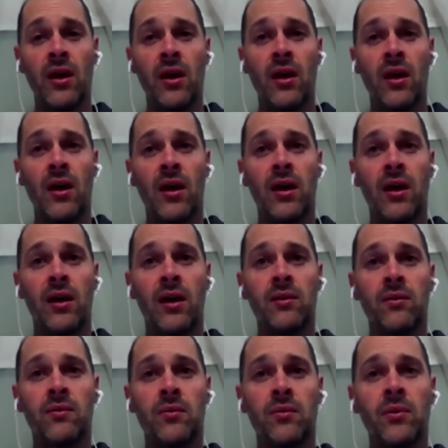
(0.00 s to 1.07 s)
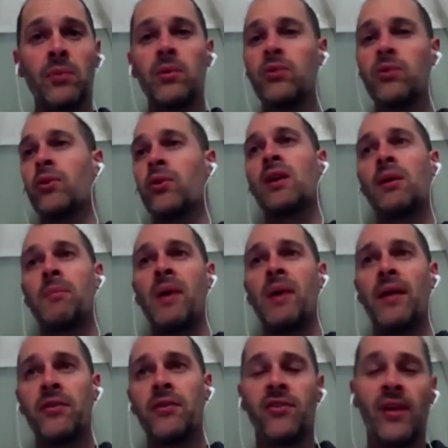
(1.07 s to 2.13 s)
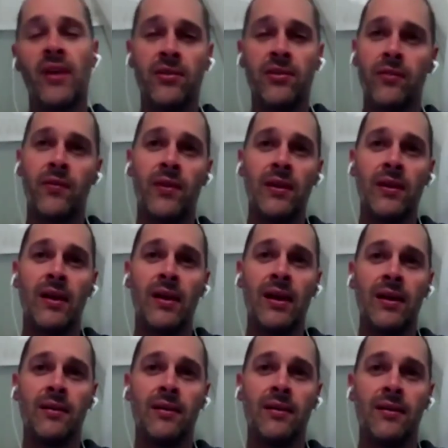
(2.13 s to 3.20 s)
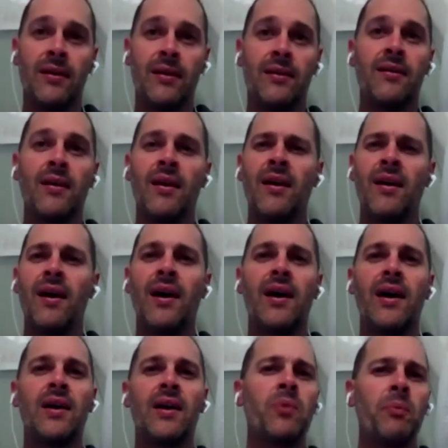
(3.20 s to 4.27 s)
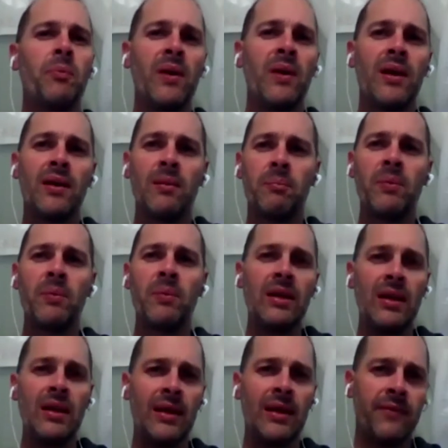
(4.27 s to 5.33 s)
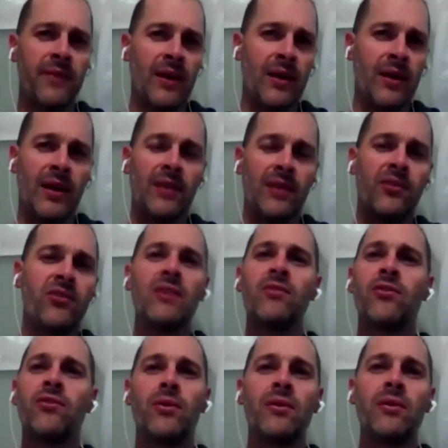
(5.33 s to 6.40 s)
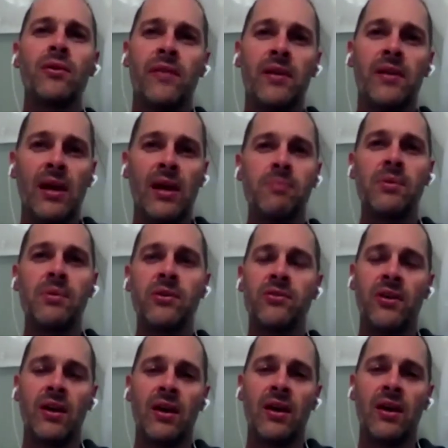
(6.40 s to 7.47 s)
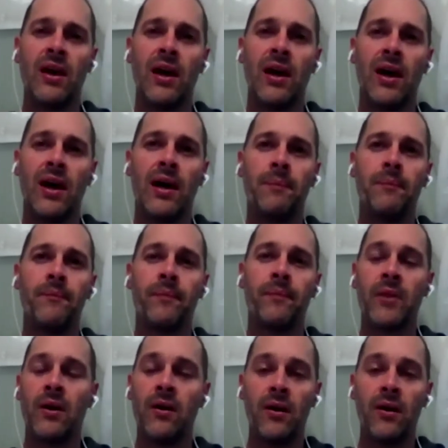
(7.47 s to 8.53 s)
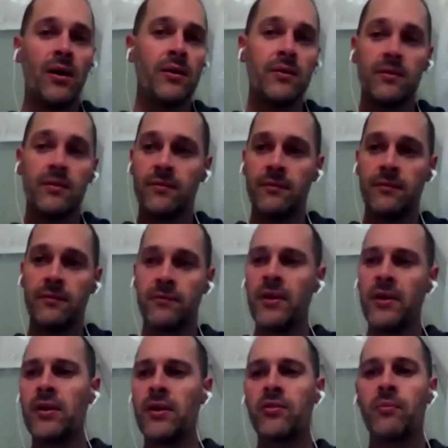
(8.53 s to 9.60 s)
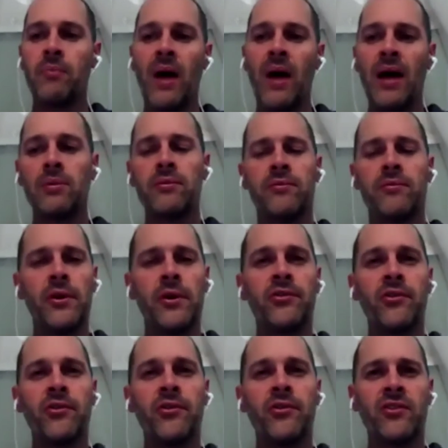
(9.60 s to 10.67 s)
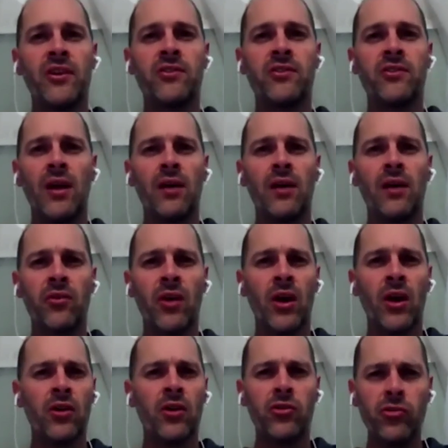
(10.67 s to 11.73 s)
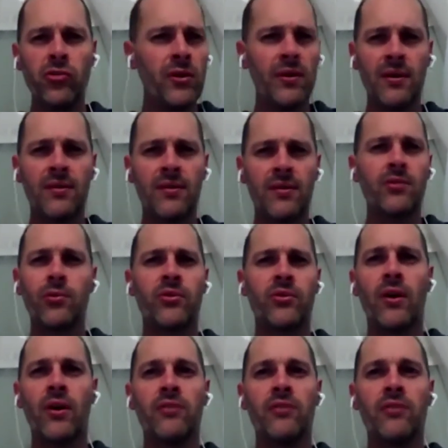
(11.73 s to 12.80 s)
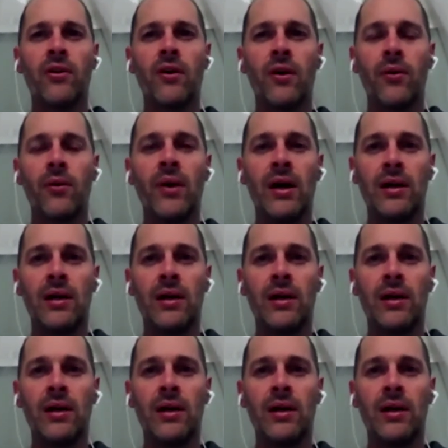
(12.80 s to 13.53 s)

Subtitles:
And we were talking about the state of the dead. And I had prepared a PDF that I had sent to all of the neighbors on various Bible verses, etc. And I was sure that this was going to go well.